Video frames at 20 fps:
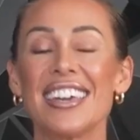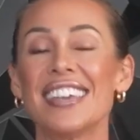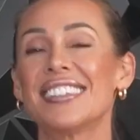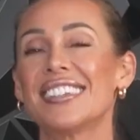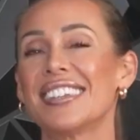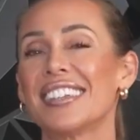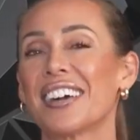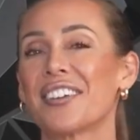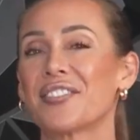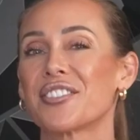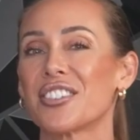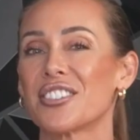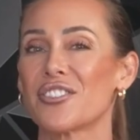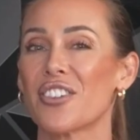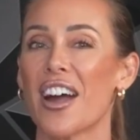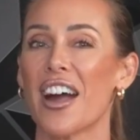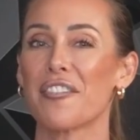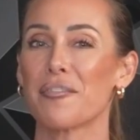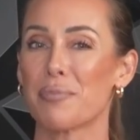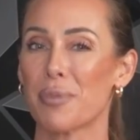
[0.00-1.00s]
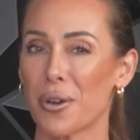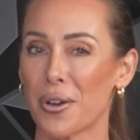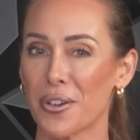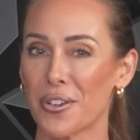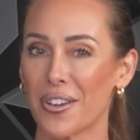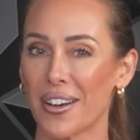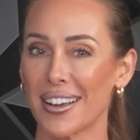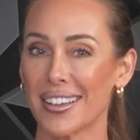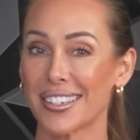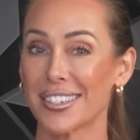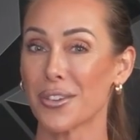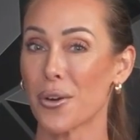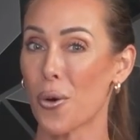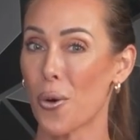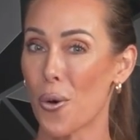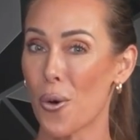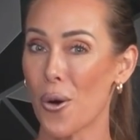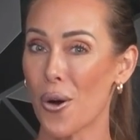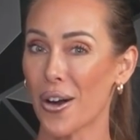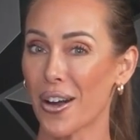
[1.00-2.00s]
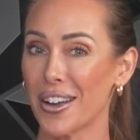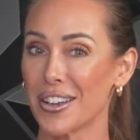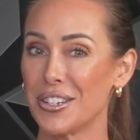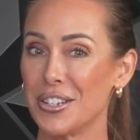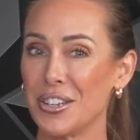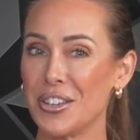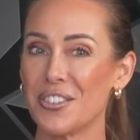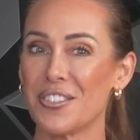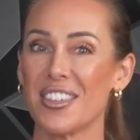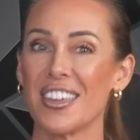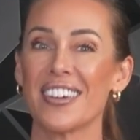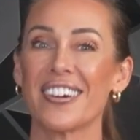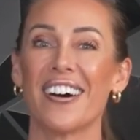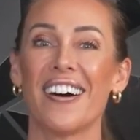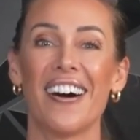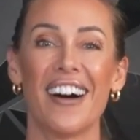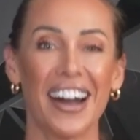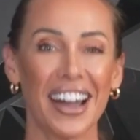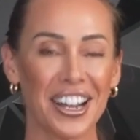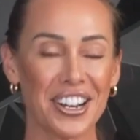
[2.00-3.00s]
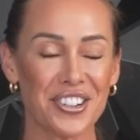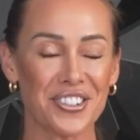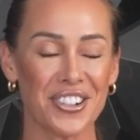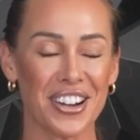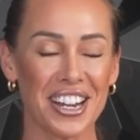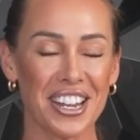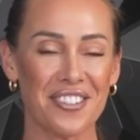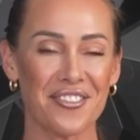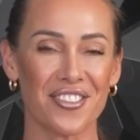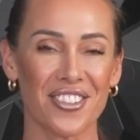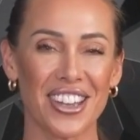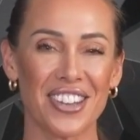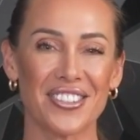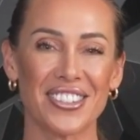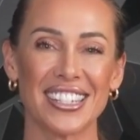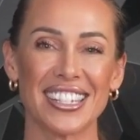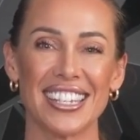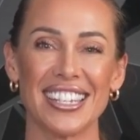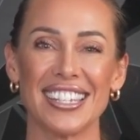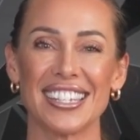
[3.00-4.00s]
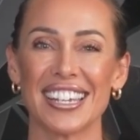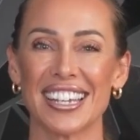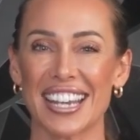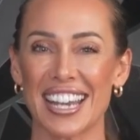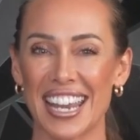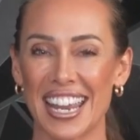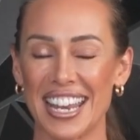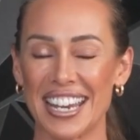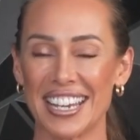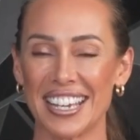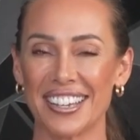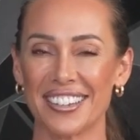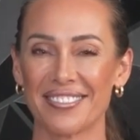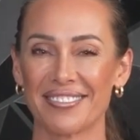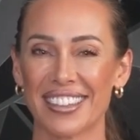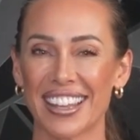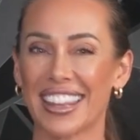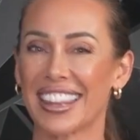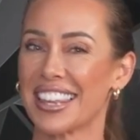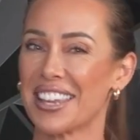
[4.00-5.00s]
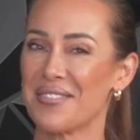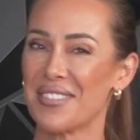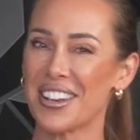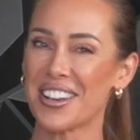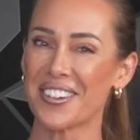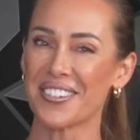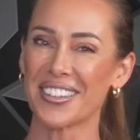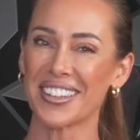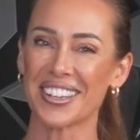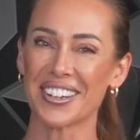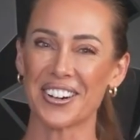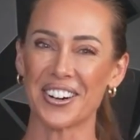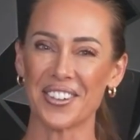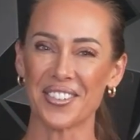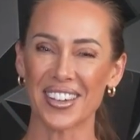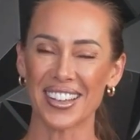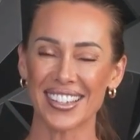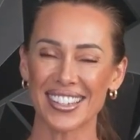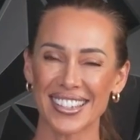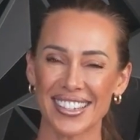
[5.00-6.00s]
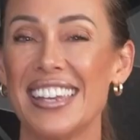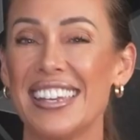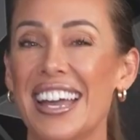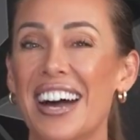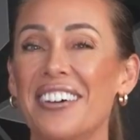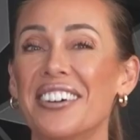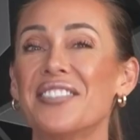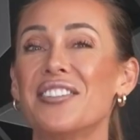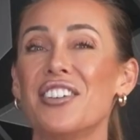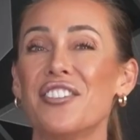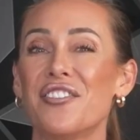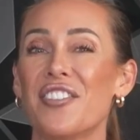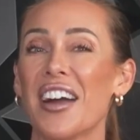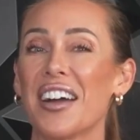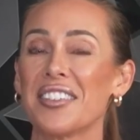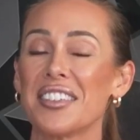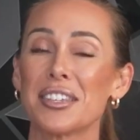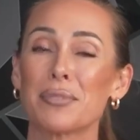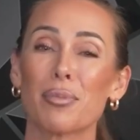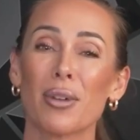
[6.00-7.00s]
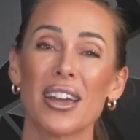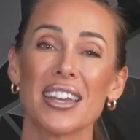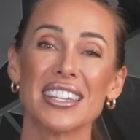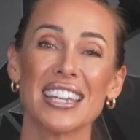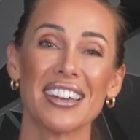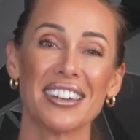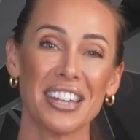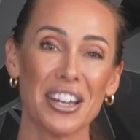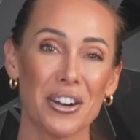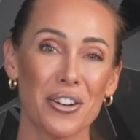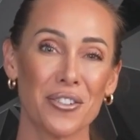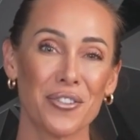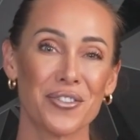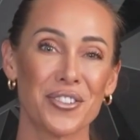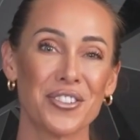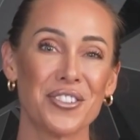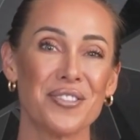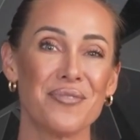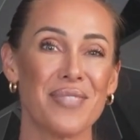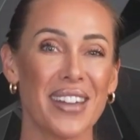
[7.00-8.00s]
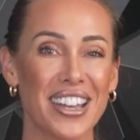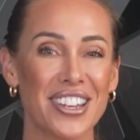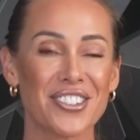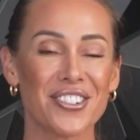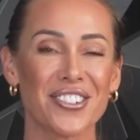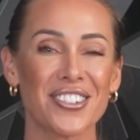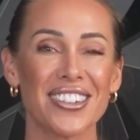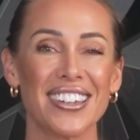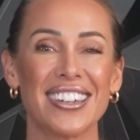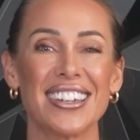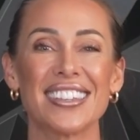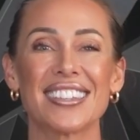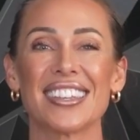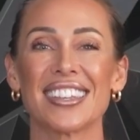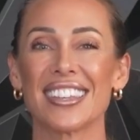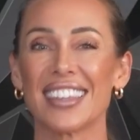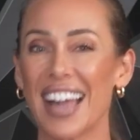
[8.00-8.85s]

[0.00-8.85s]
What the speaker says: is enough to drive progress? Or do you think higher training frequencies are needed? Let me know in the comments. Now, if you found this breakdown helpful, make sure you hit the